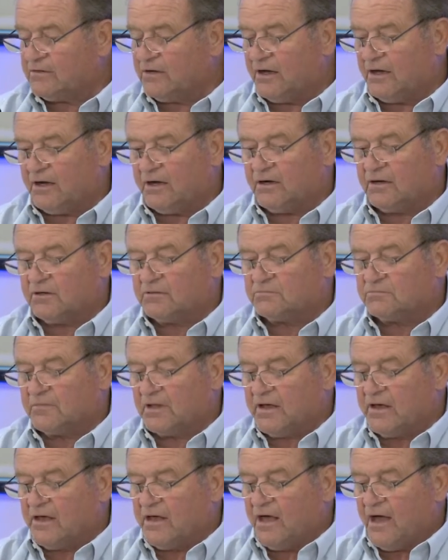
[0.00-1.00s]

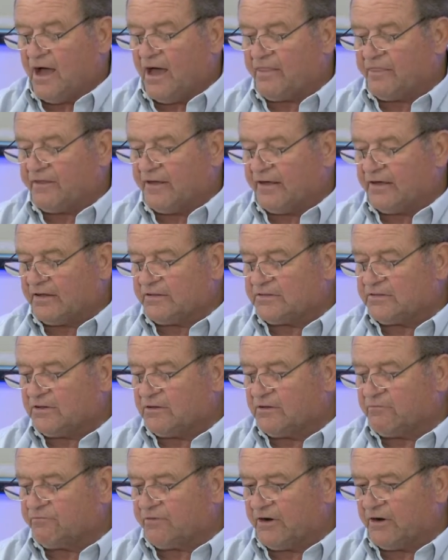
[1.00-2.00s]
I think it's
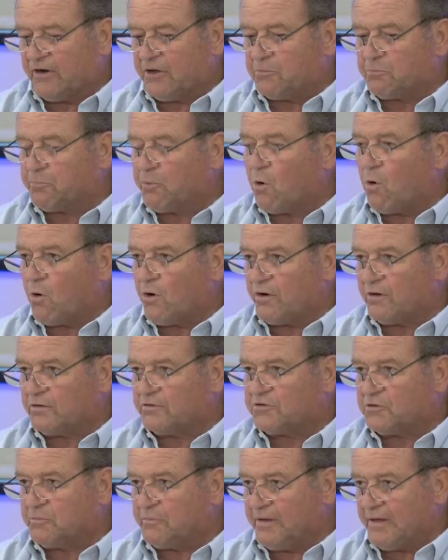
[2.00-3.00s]
very important
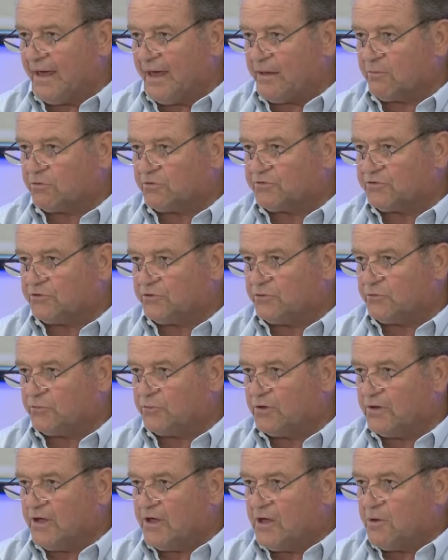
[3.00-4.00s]
to be able to
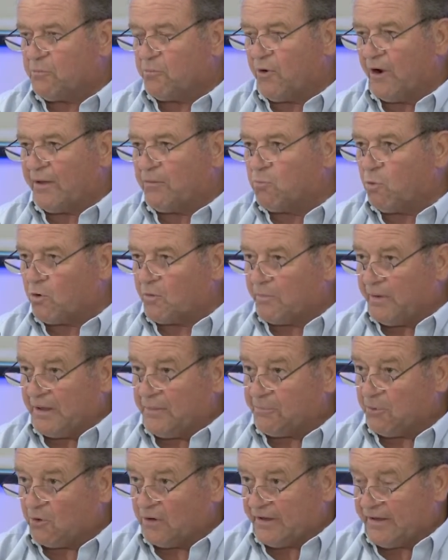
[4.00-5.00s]
bring more
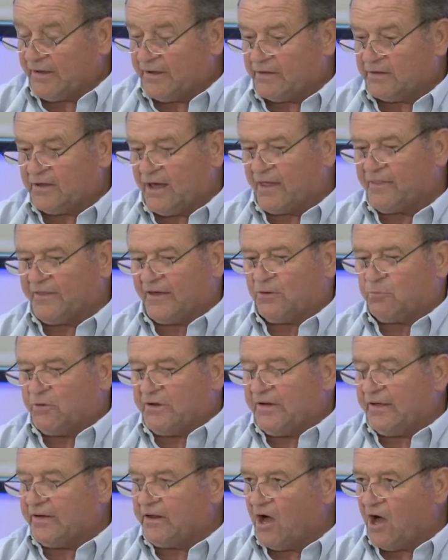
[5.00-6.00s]
people in. I think we
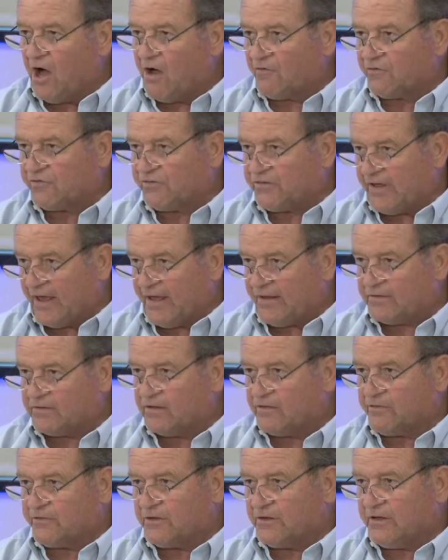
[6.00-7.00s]
need to offset
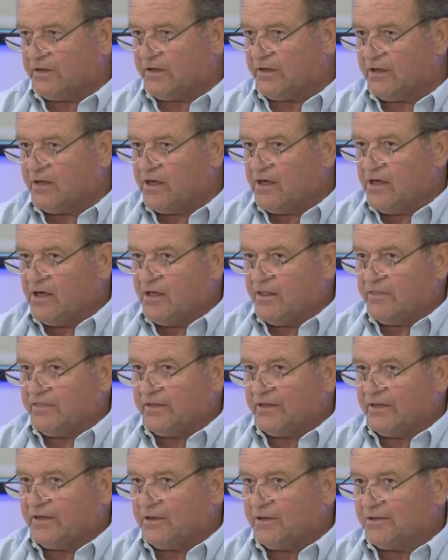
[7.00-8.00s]

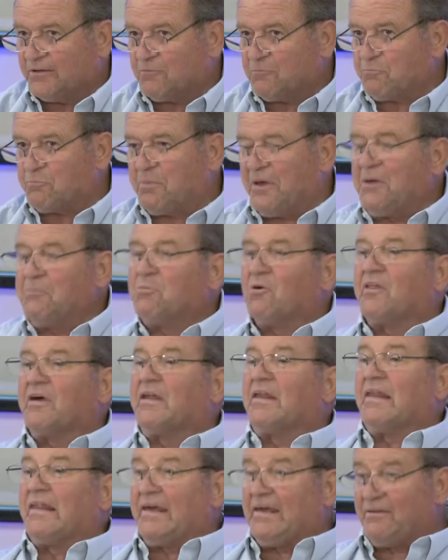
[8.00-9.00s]
the people that
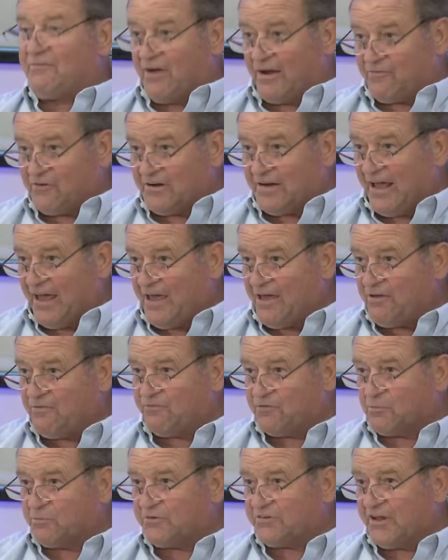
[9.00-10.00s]
leave every day
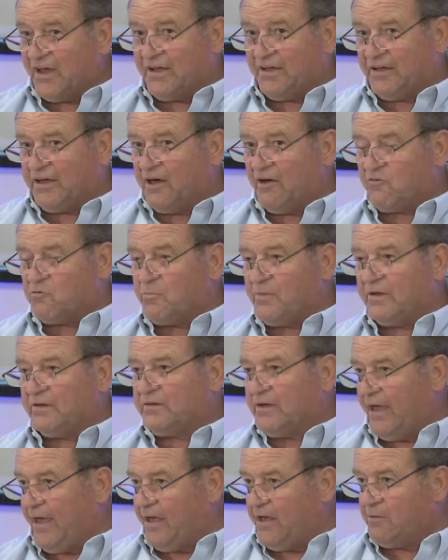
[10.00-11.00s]
from state government
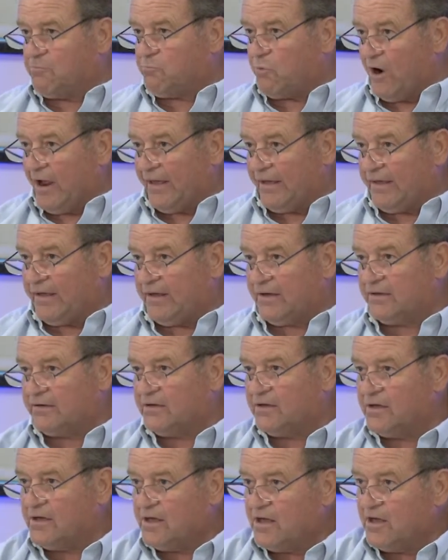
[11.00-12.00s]
and bring in
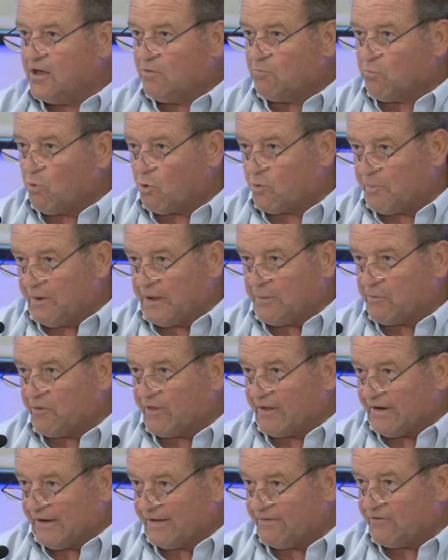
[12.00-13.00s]
more people
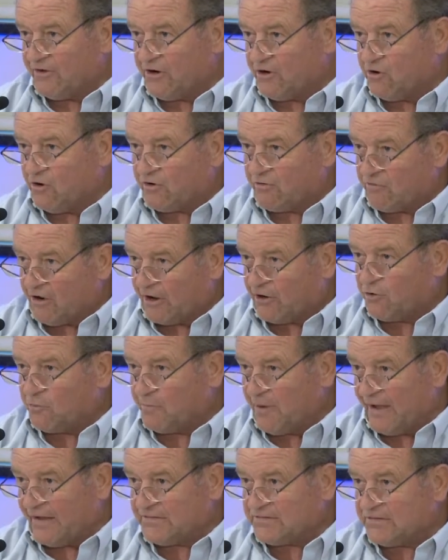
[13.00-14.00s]
that live here on a regular
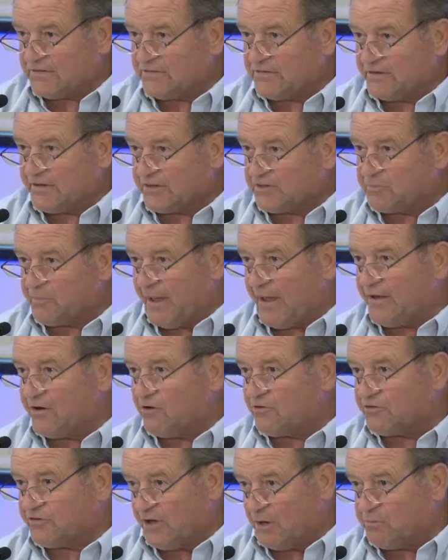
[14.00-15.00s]
basis and expand our
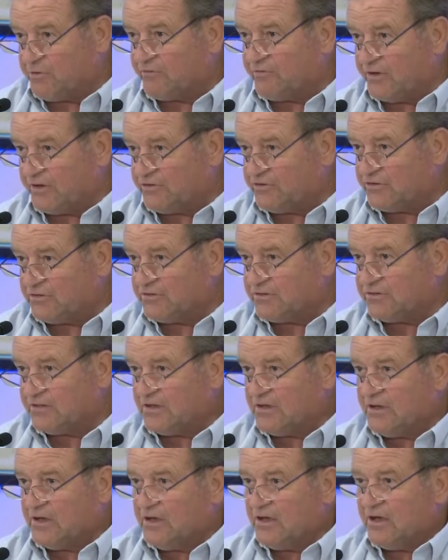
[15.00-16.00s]
subdivisions.
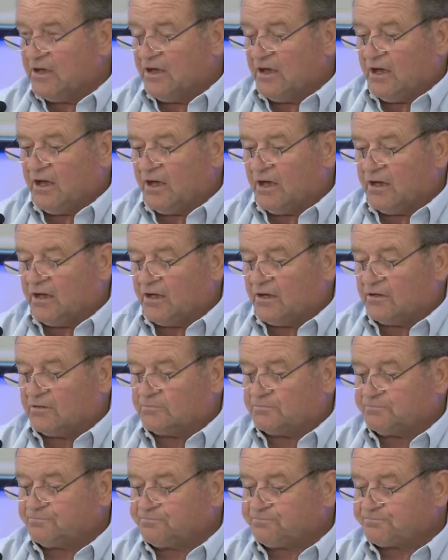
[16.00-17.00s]

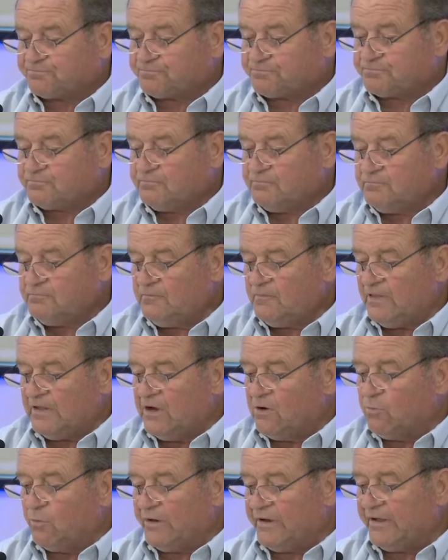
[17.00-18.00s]

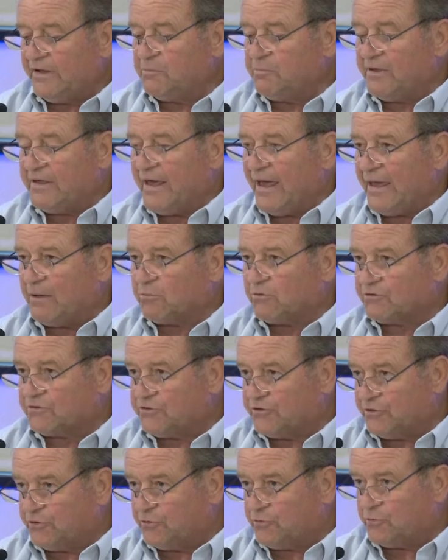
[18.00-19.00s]
We need to be able
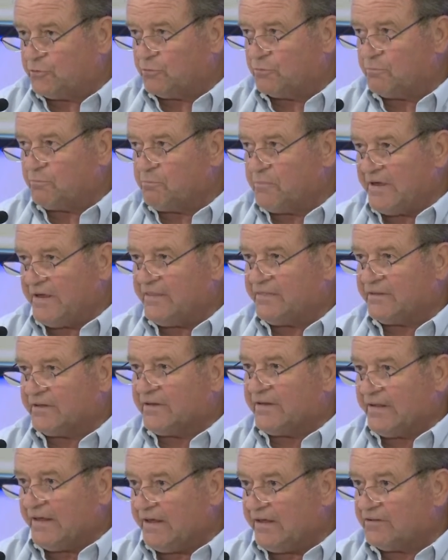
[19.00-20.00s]
to meet the
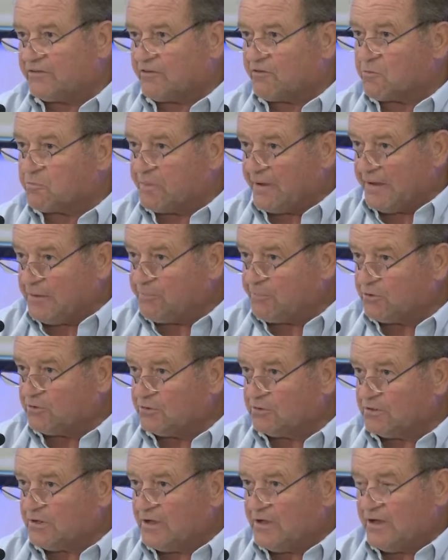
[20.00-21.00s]
needs of the
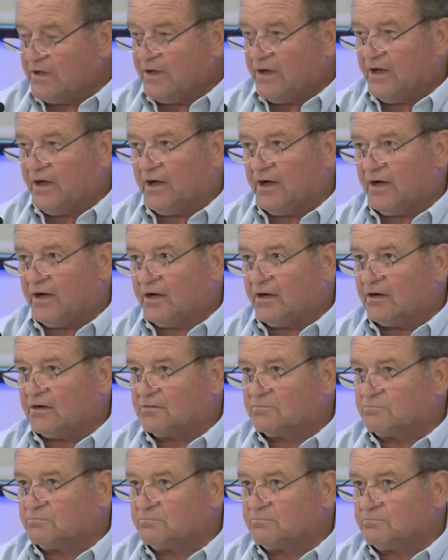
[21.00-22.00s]
people. I
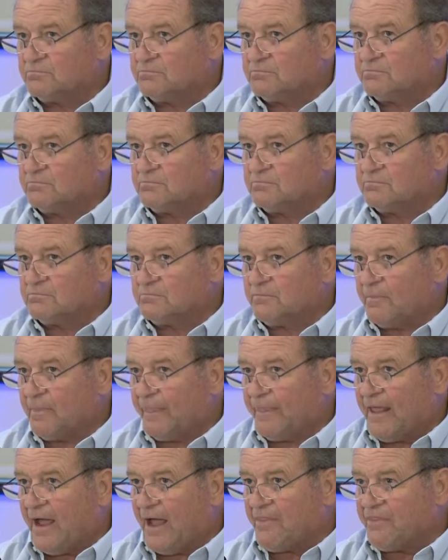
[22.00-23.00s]

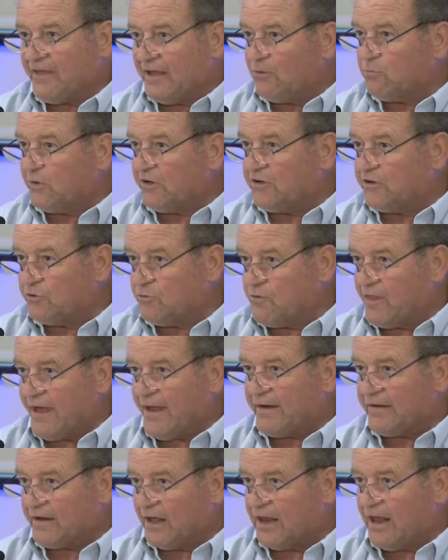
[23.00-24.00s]
think we do that
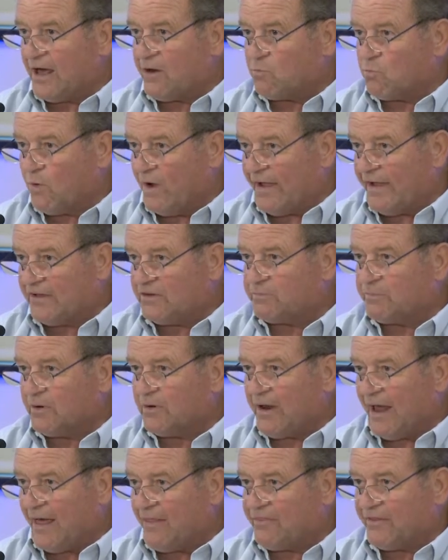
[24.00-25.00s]
in a lot of ways, but
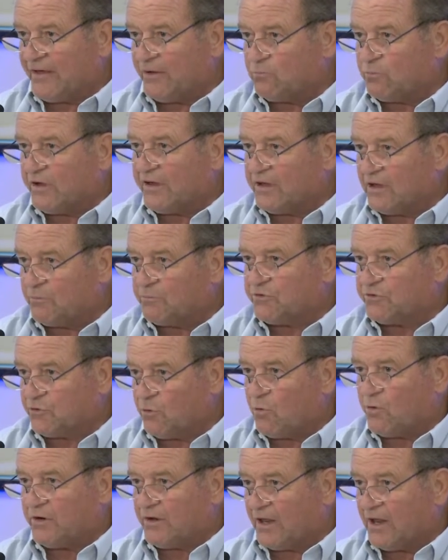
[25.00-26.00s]
I think we come
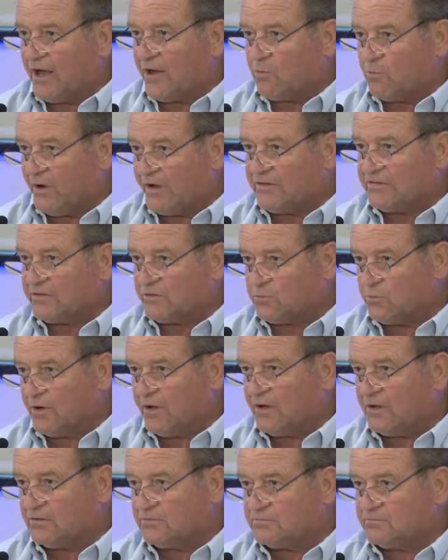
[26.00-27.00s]
short in a lot of ways as
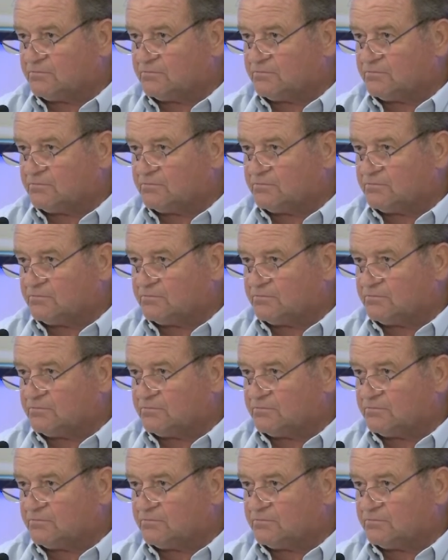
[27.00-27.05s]
well.